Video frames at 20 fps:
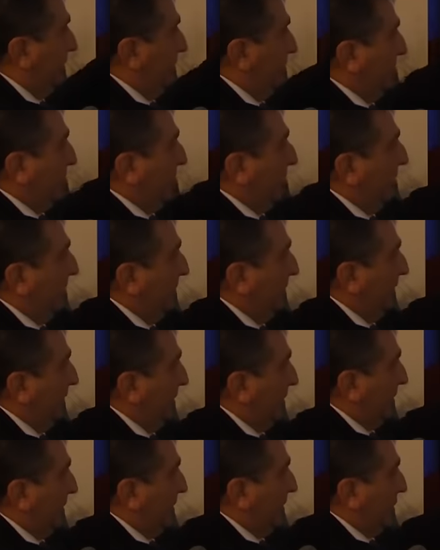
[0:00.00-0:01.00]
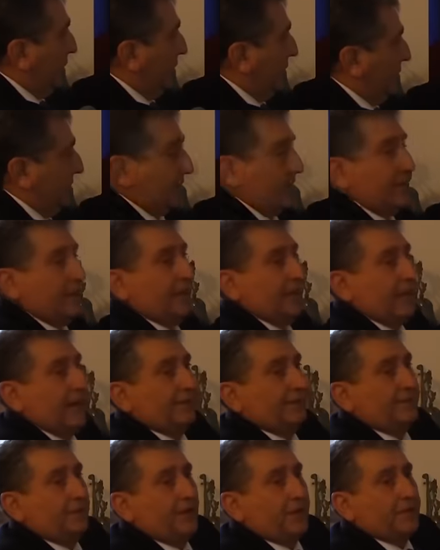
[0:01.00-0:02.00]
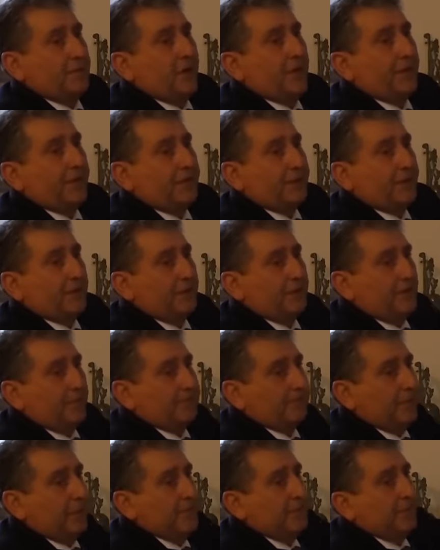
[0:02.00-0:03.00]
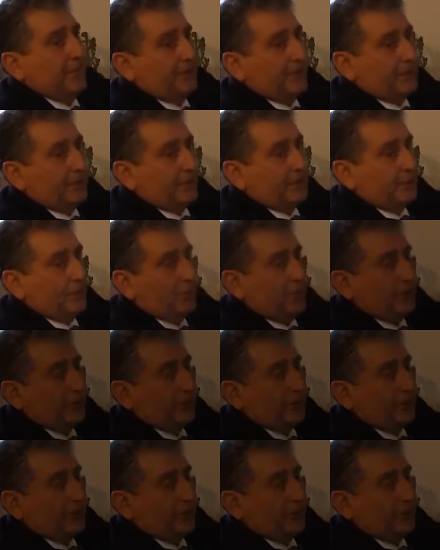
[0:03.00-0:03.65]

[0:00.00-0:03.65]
Sokolov lost half a month pumping this